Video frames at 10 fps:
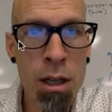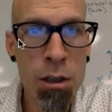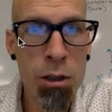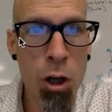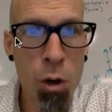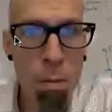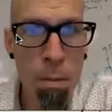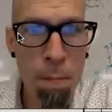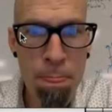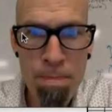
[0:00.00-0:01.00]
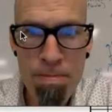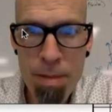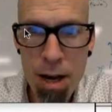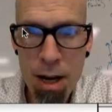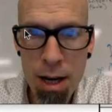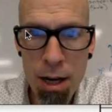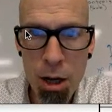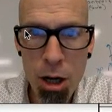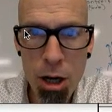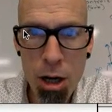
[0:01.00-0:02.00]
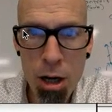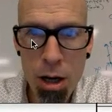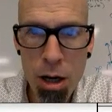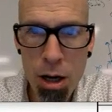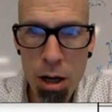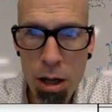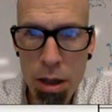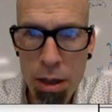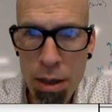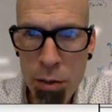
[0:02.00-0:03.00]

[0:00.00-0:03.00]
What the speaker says: So there